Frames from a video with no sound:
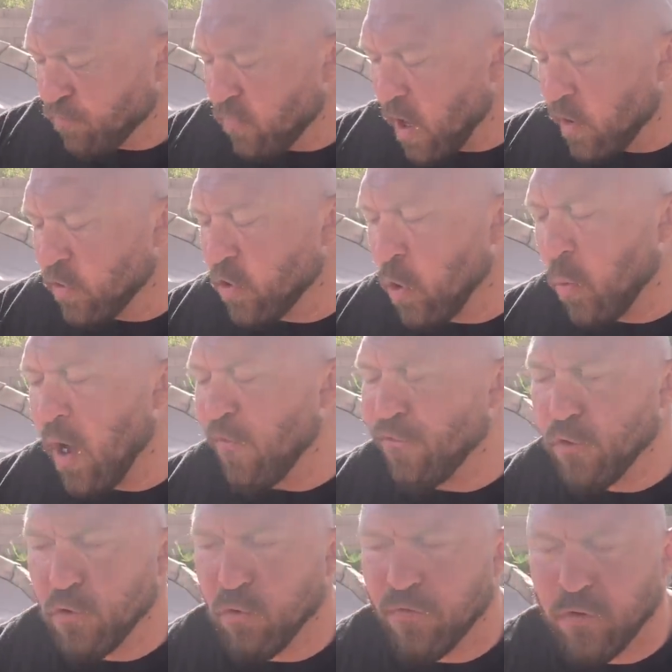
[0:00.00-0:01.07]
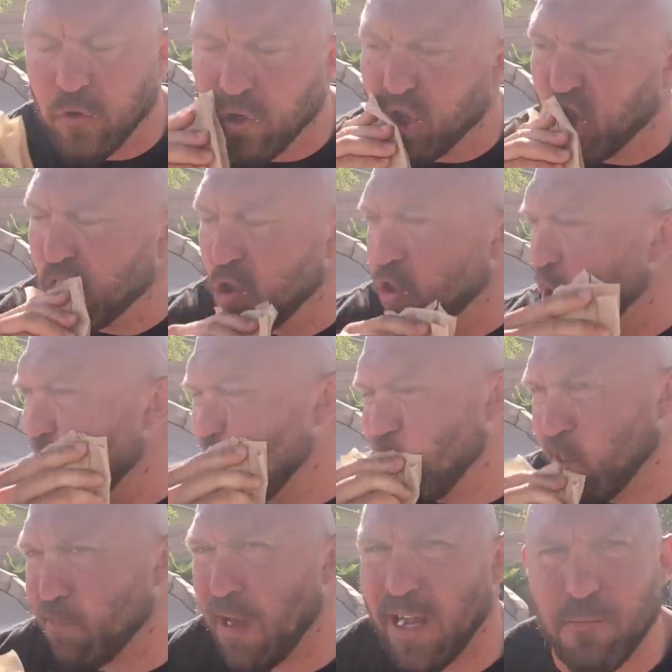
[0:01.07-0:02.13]
I don't know why food reviewers show you guys
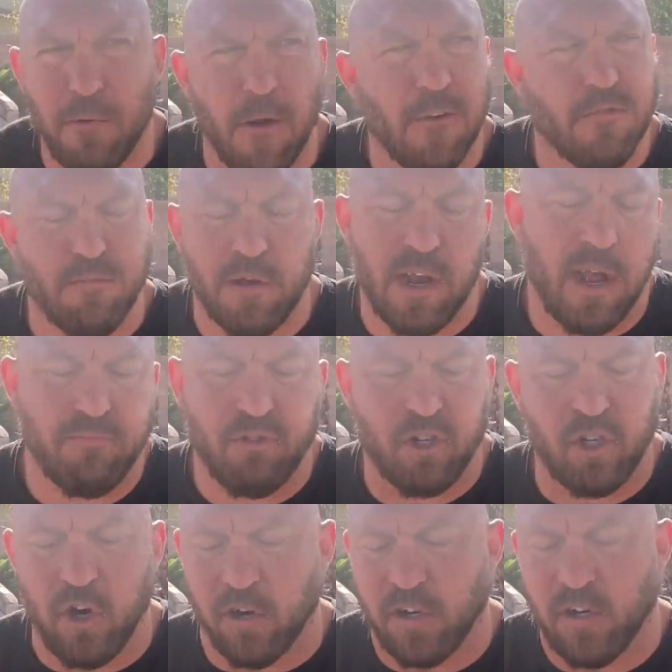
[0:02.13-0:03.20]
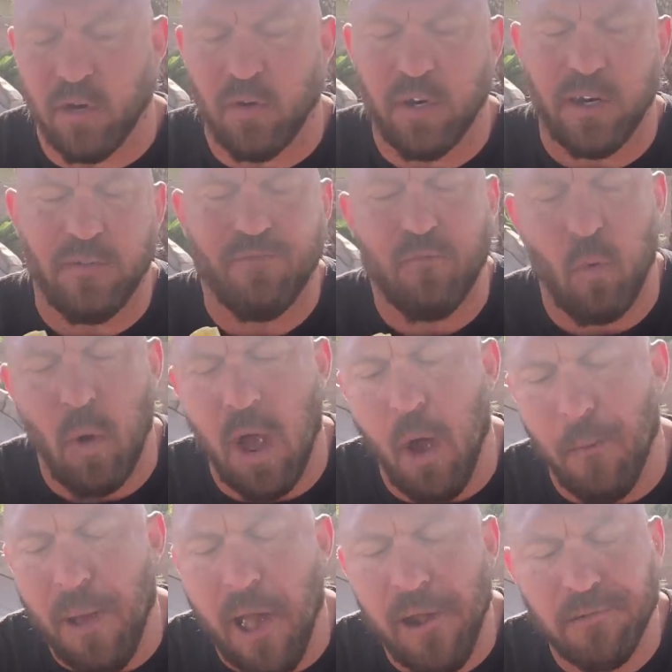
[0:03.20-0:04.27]
the bite marks, but I just started doing it a
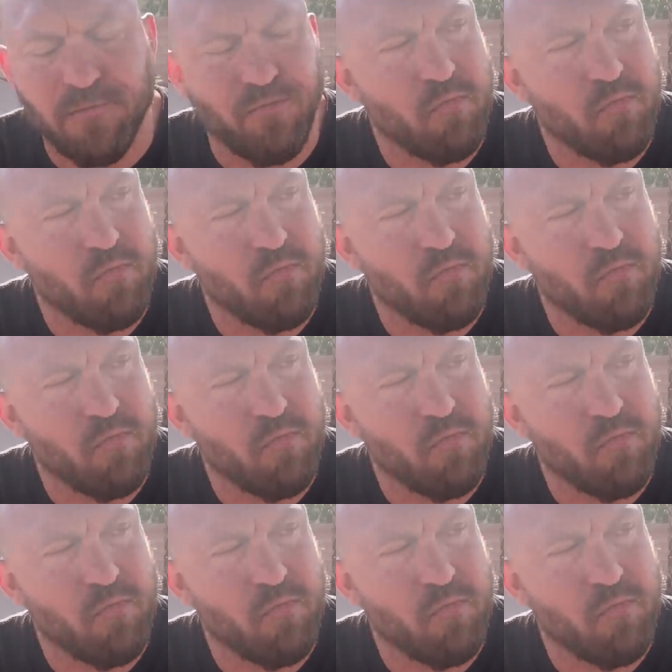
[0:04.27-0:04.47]
while back.